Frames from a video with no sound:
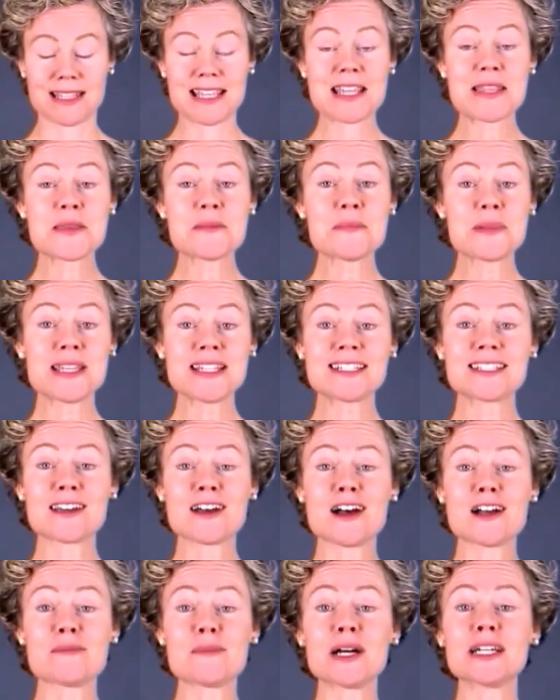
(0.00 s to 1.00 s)
In the
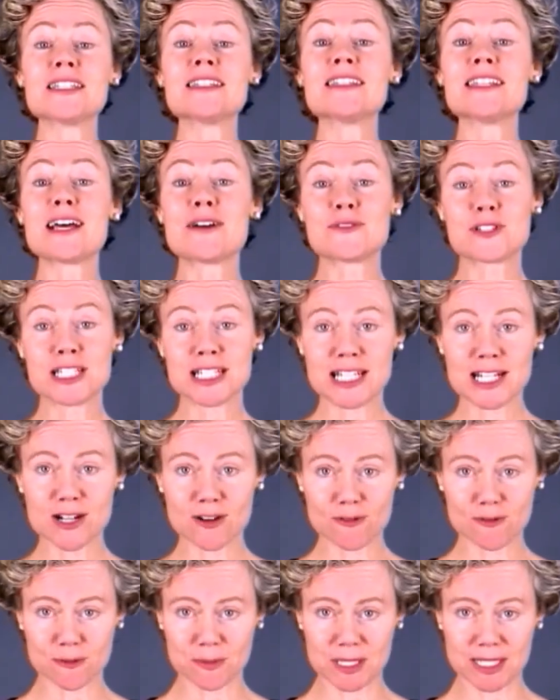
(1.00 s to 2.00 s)
meantime, I'd love to
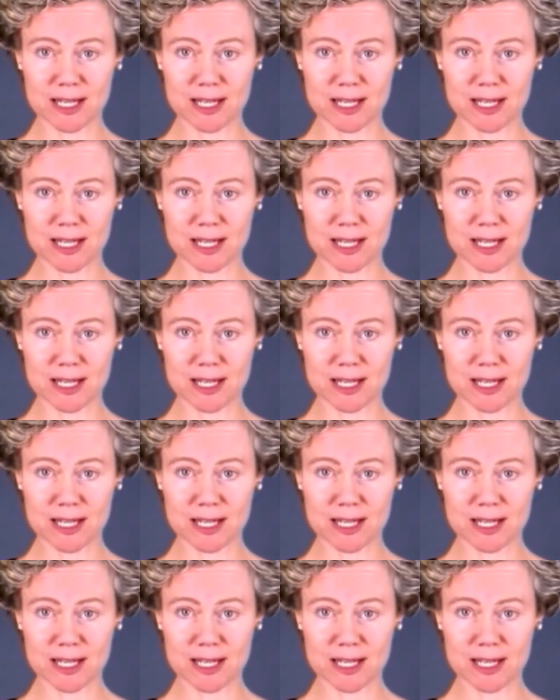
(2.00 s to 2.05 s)
hear from